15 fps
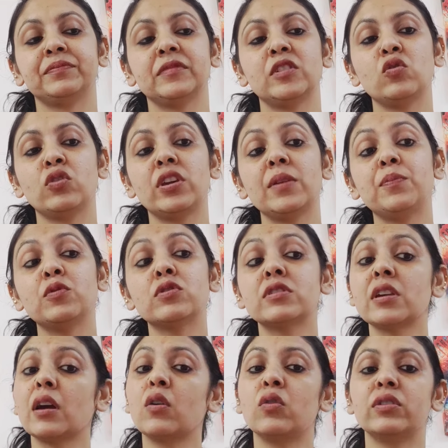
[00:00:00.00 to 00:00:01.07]
to keep you
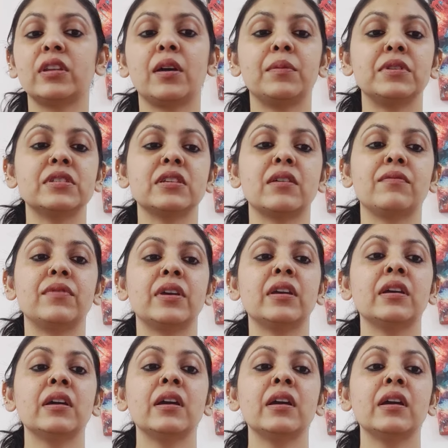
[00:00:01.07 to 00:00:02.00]
stuck on them in some way.